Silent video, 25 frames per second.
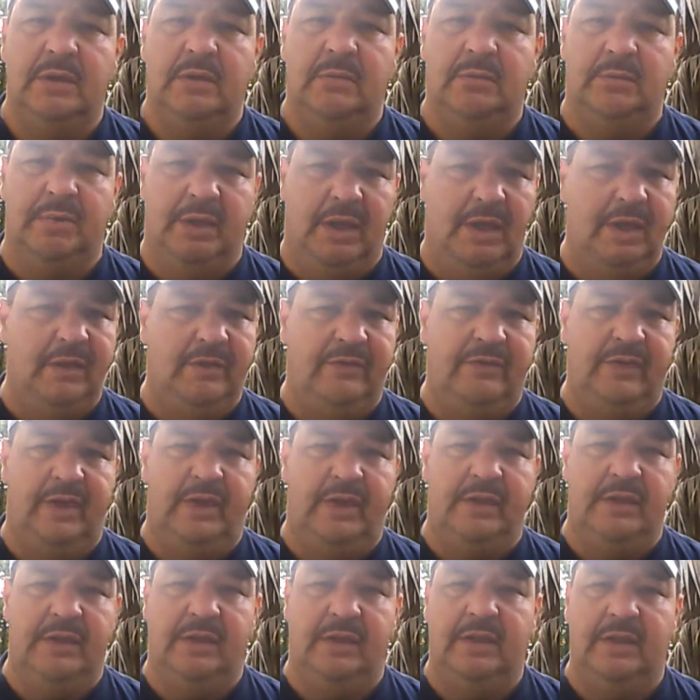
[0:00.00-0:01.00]

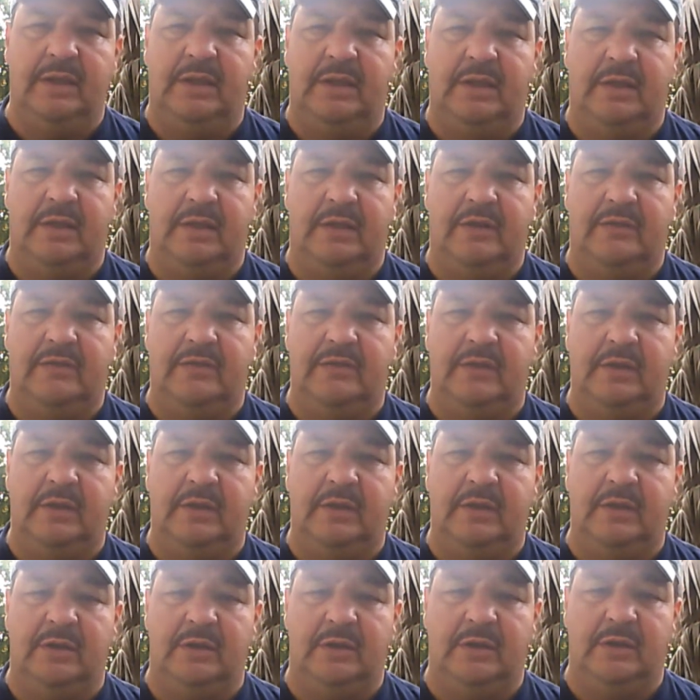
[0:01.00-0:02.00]
blindsided like this,
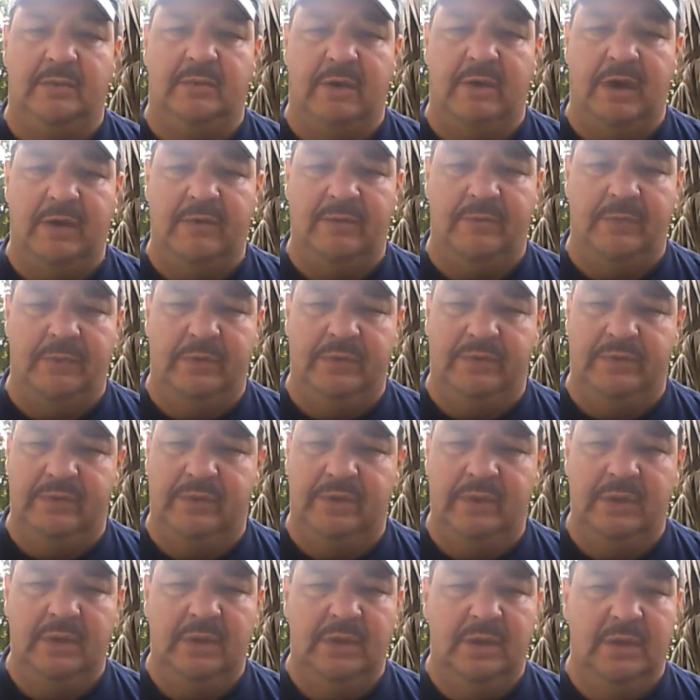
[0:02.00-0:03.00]
and your wife was
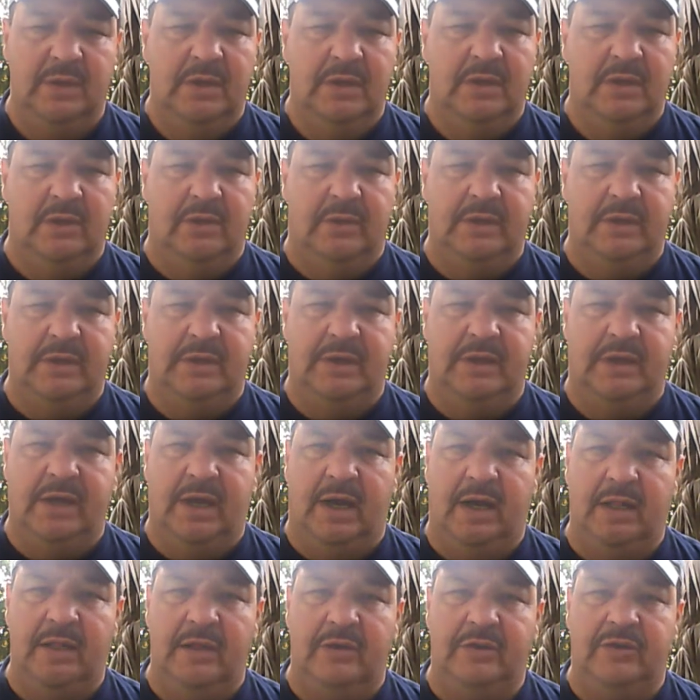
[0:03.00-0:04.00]
going to
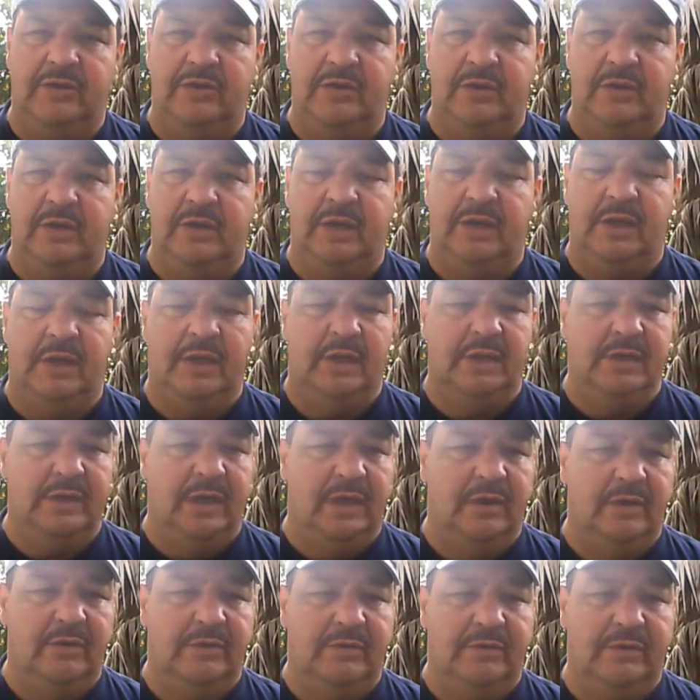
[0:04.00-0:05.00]
college, and
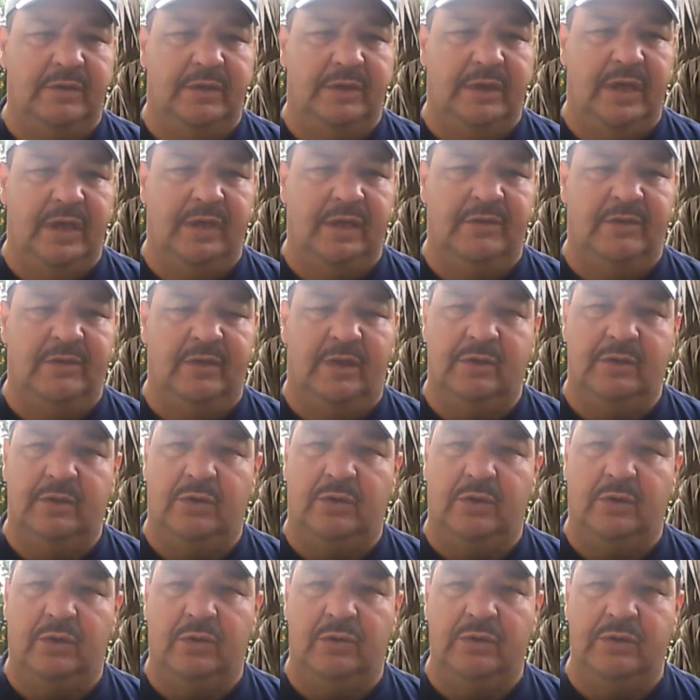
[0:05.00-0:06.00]
now that's on
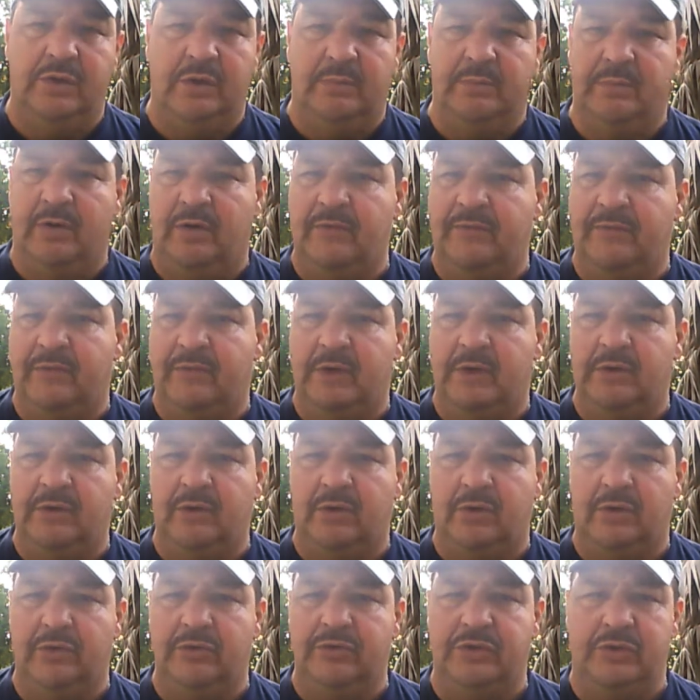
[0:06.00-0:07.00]
hold. You're both on
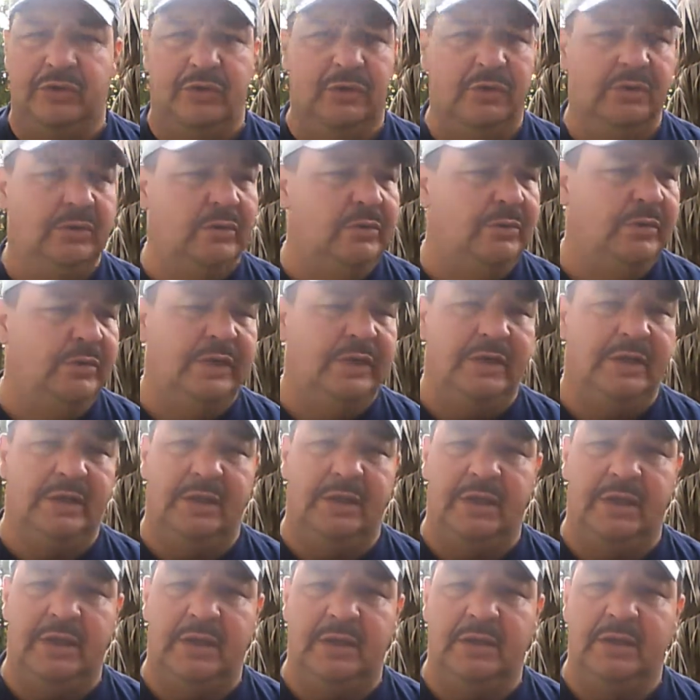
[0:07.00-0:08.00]
hold. You don't know where you're going
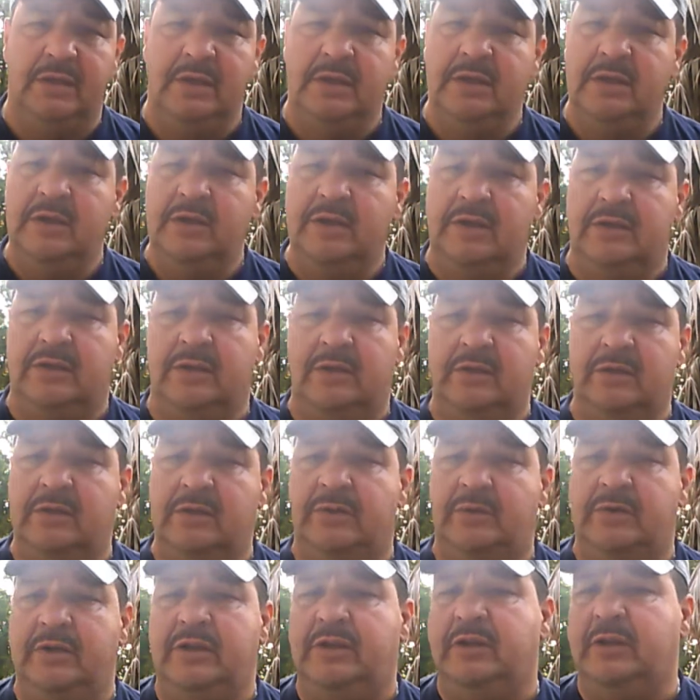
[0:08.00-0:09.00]
to eat. You don't
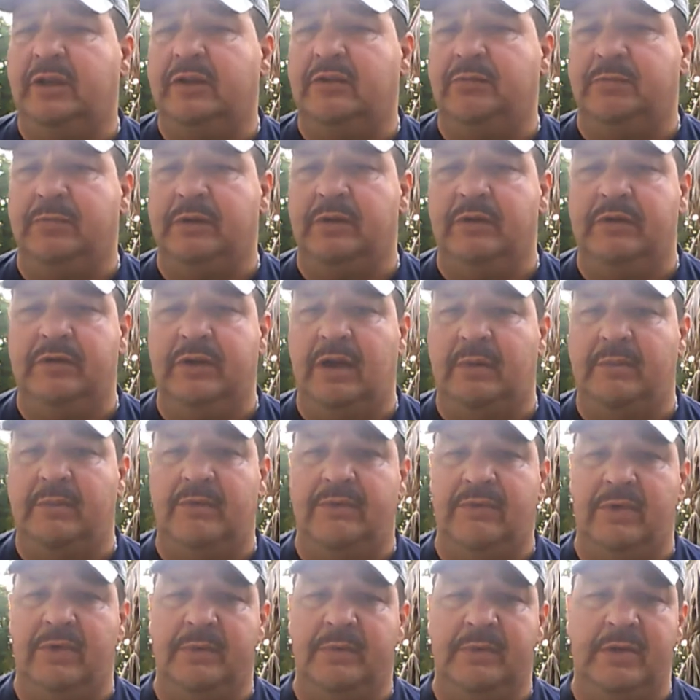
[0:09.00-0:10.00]
know where your next meal's coming
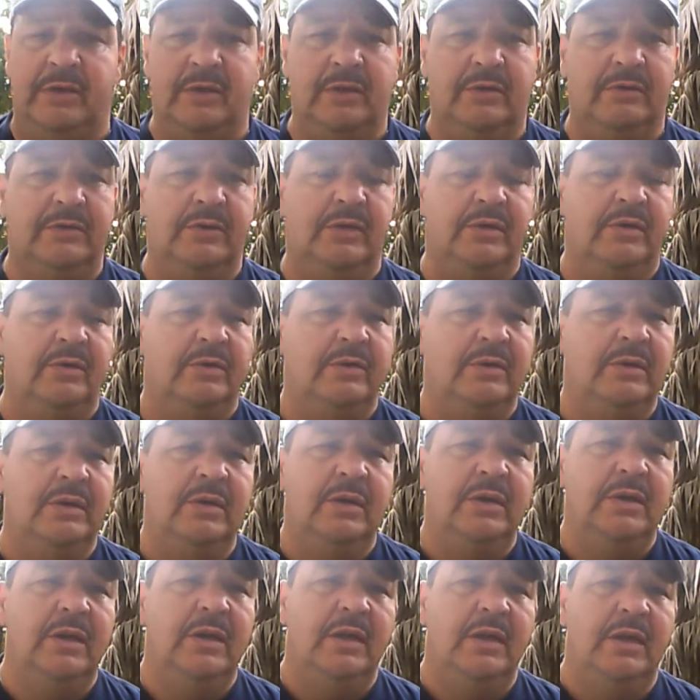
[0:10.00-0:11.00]
from. You don't know.
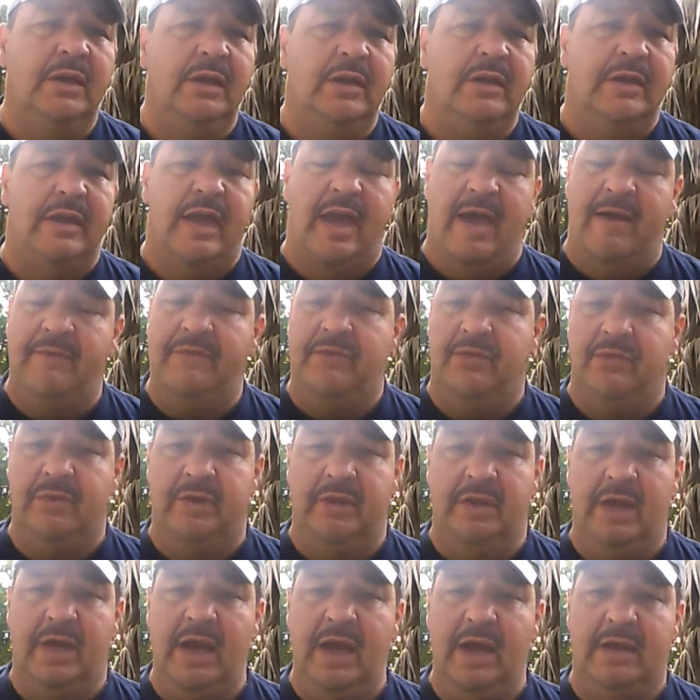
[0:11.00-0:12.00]
You have to
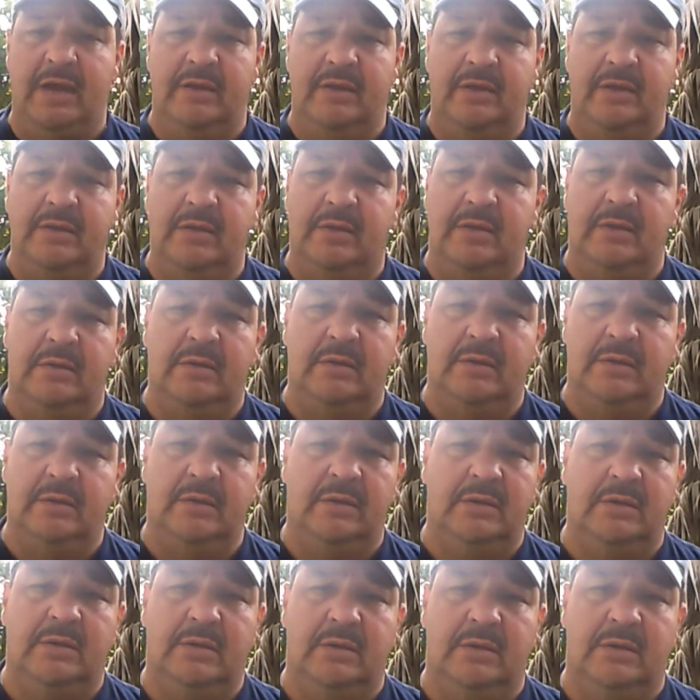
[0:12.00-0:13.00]
rely.
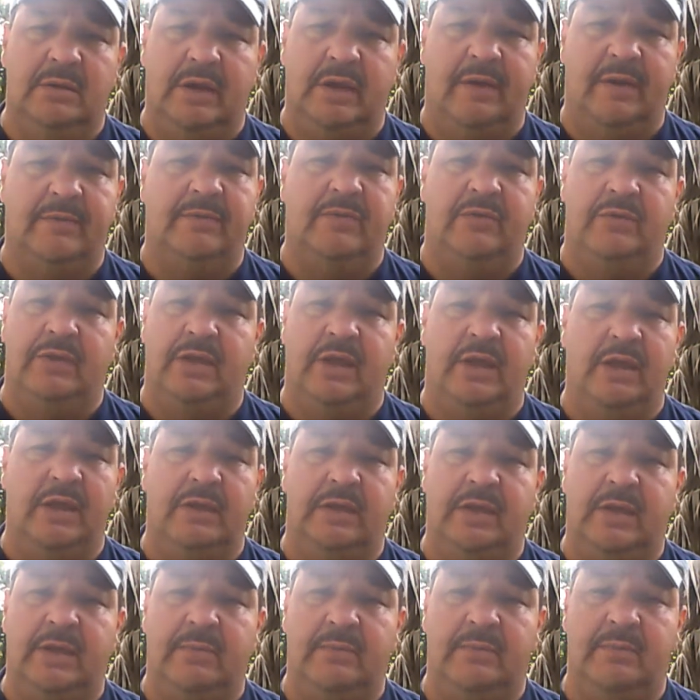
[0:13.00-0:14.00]
You have to rely
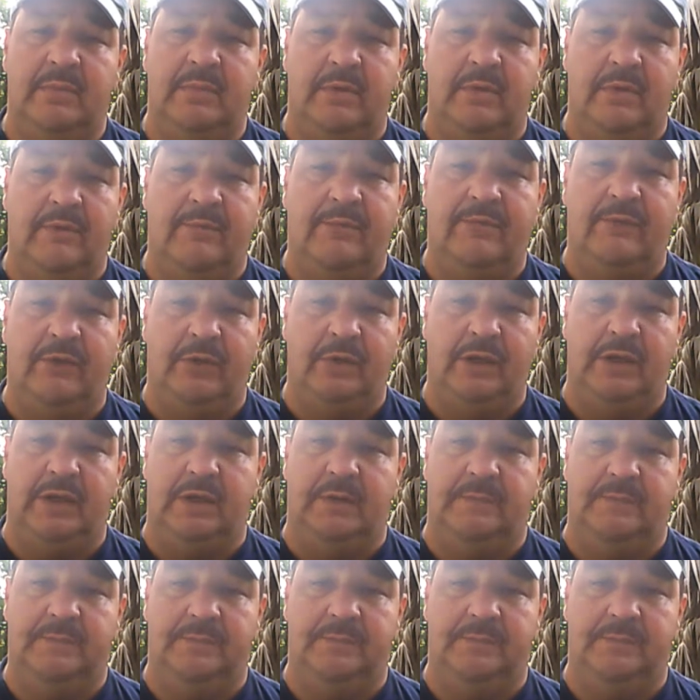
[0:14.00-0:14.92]
on him fully,